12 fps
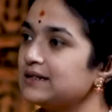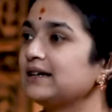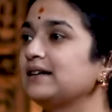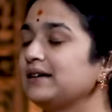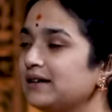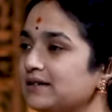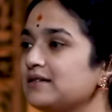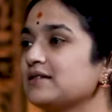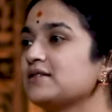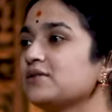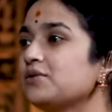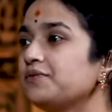Exactly.
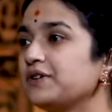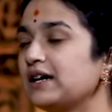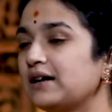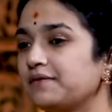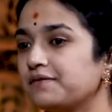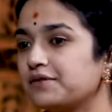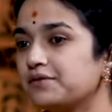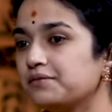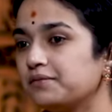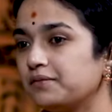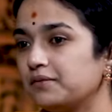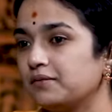Yes. So we have to,
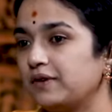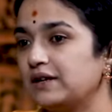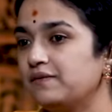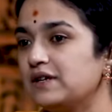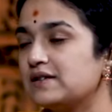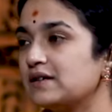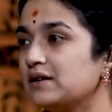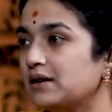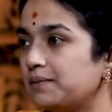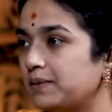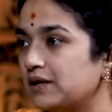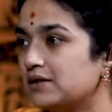when we see a
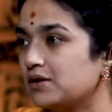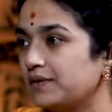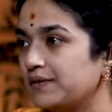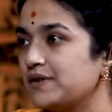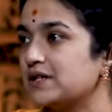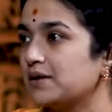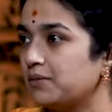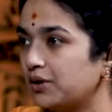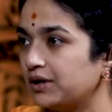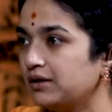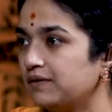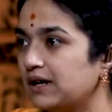pulse or when we see a
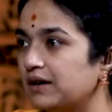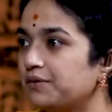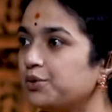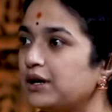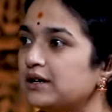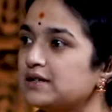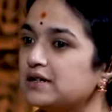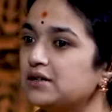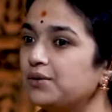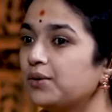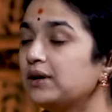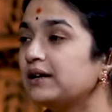body, we have to understand the
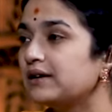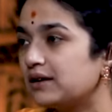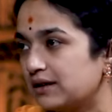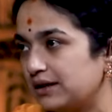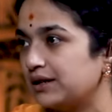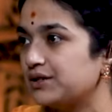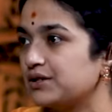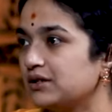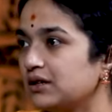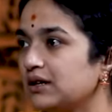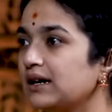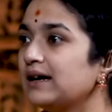whole interconnection,
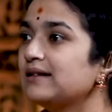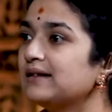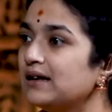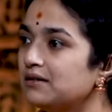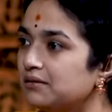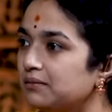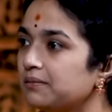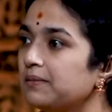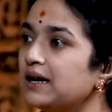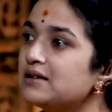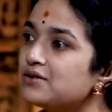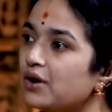and then
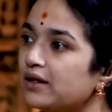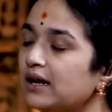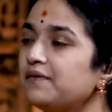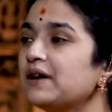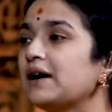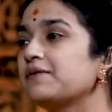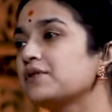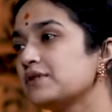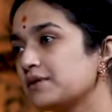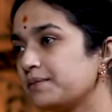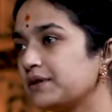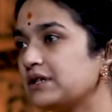based on that we have to
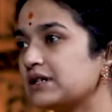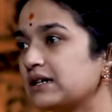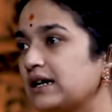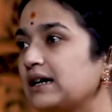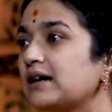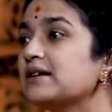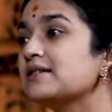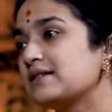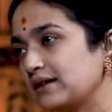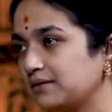interpret and understand.